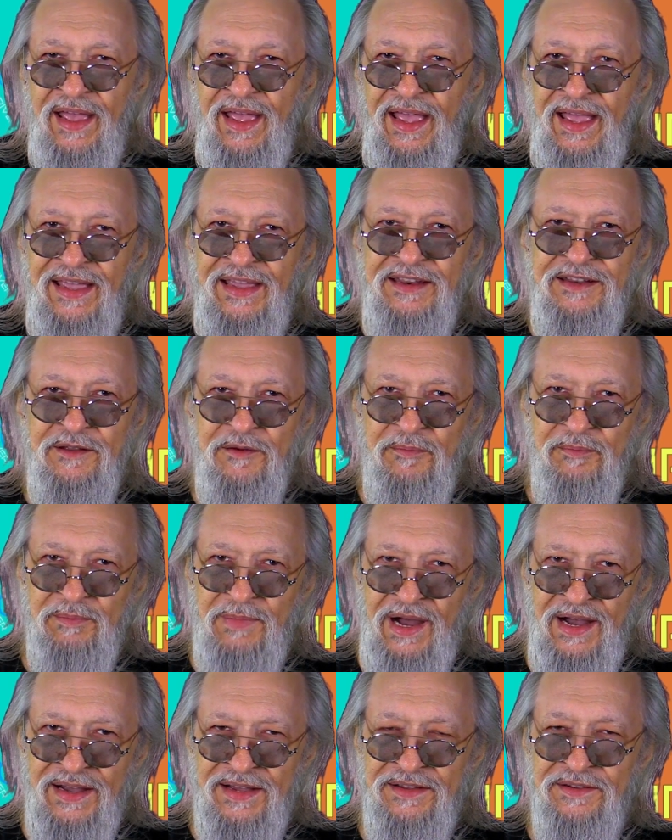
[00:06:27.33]
eight
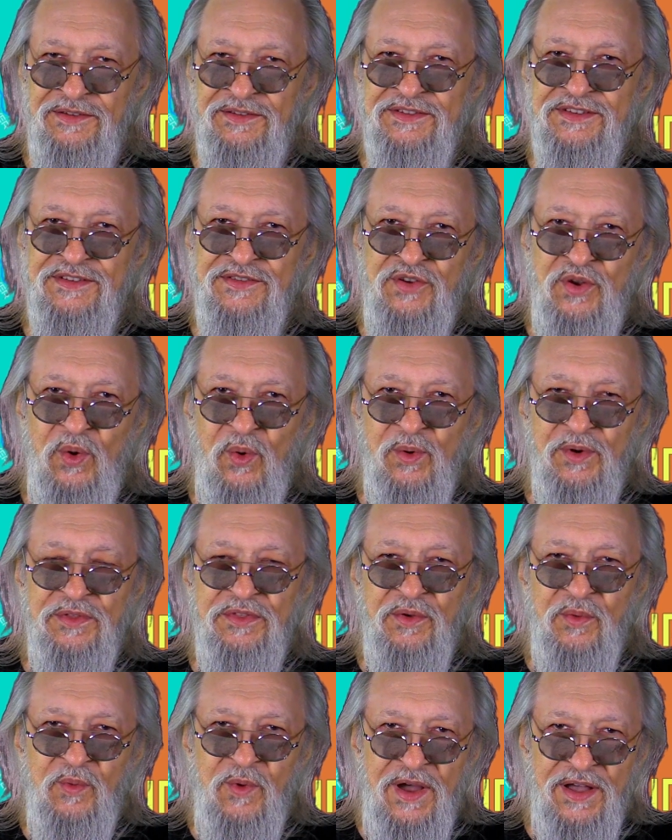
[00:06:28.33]
miles
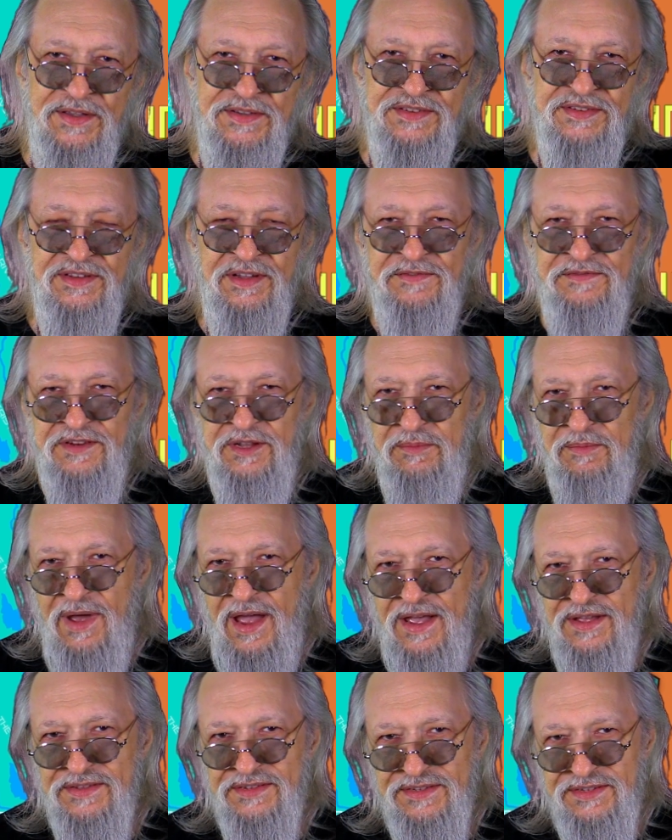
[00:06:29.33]
northwest of
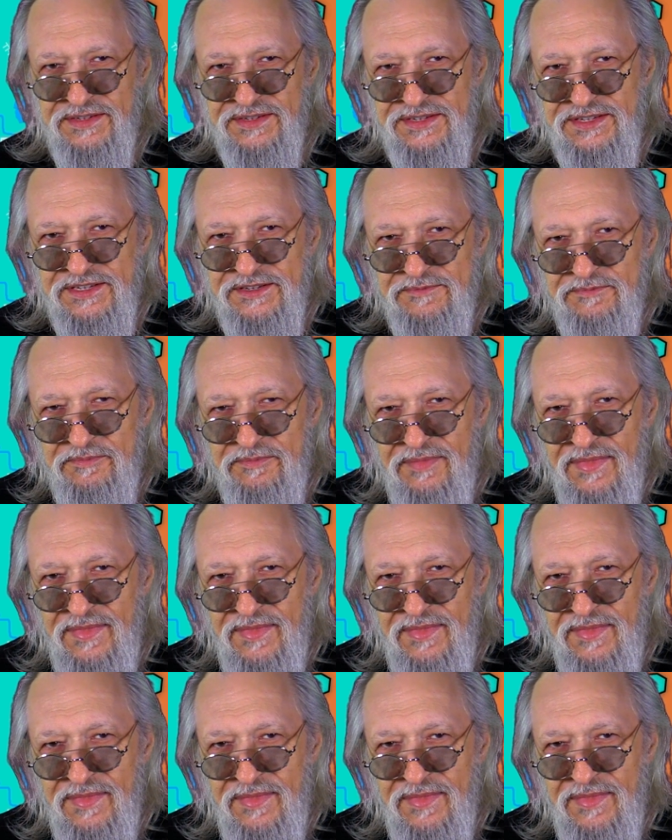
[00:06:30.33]
Damascus,